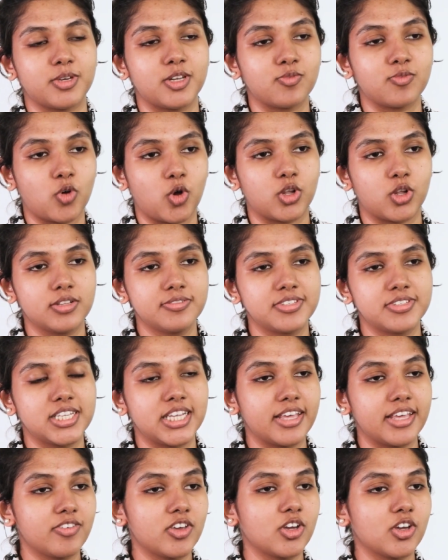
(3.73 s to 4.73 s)
involves
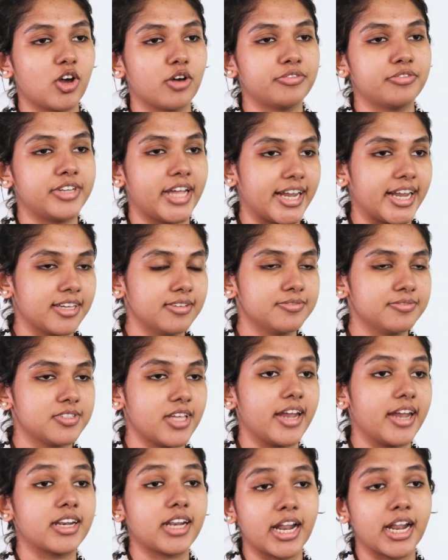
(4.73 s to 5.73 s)
levying of tariffs
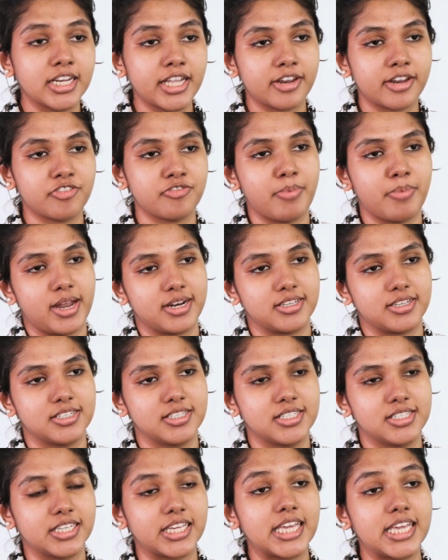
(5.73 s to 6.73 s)
and non-tariff
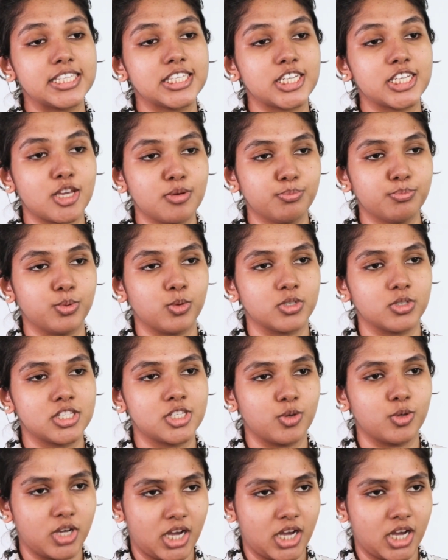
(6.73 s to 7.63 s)
barriers against imports to a